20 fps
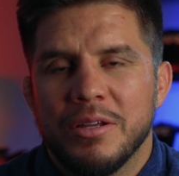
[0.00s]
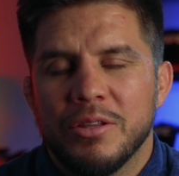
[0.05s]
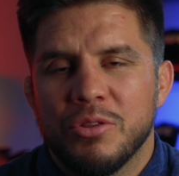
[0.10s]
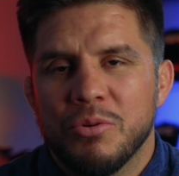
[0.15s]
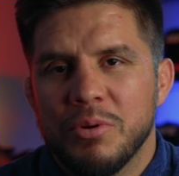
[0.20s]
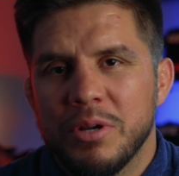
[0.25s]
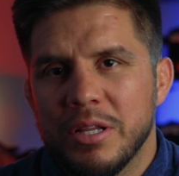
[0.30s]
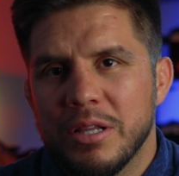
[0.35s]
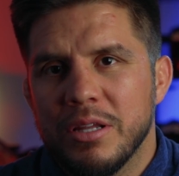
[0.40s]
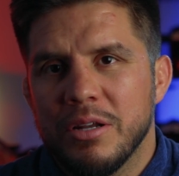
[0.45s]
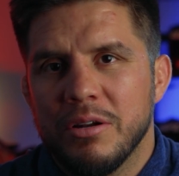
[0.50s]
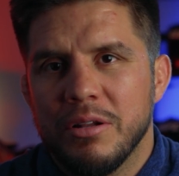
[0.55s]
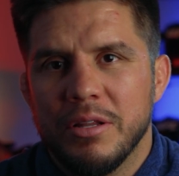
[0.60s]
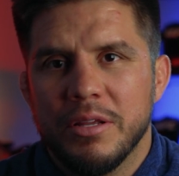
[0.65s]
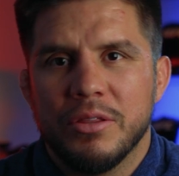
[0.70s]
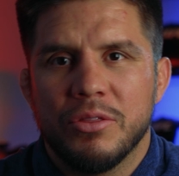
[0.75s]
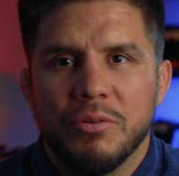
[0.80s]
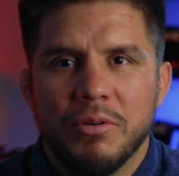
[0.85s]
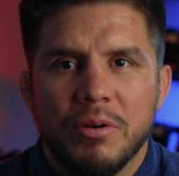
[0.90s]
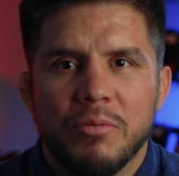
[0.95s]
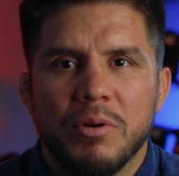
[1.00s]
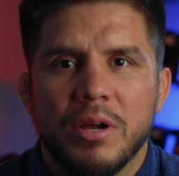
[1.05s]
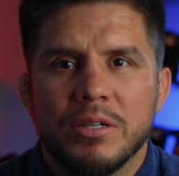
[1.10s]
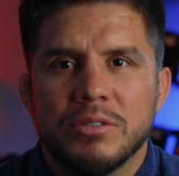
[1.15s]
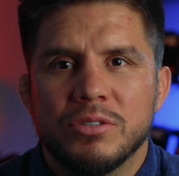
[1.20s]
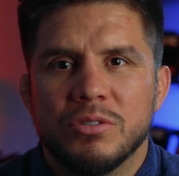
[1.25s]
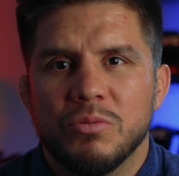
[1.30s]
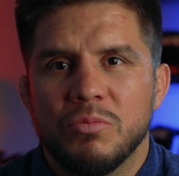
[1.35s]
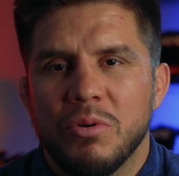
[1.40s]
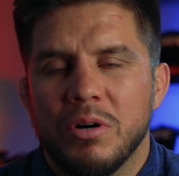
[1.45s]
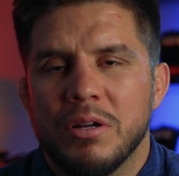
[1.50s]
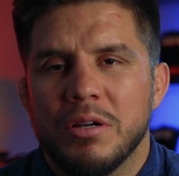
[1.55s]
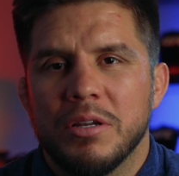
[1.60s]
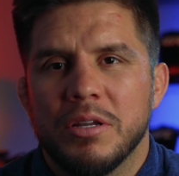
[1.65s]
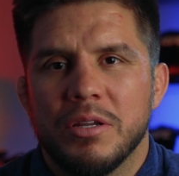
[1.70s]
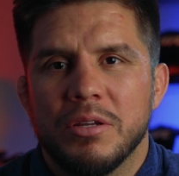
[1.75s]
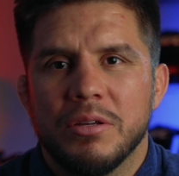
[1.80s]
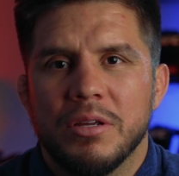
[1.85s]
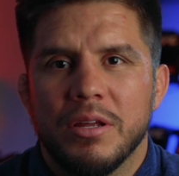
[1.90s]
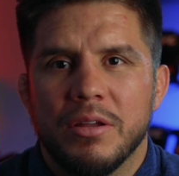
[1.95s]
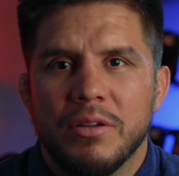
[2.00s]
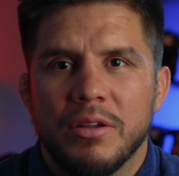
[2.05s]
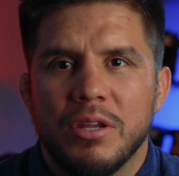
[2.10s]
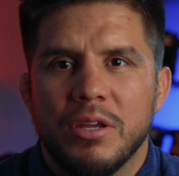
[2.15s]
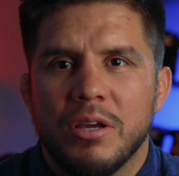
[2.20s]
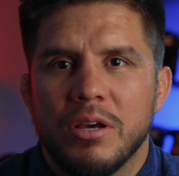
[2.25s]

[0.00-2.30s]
Literally 3-1, and he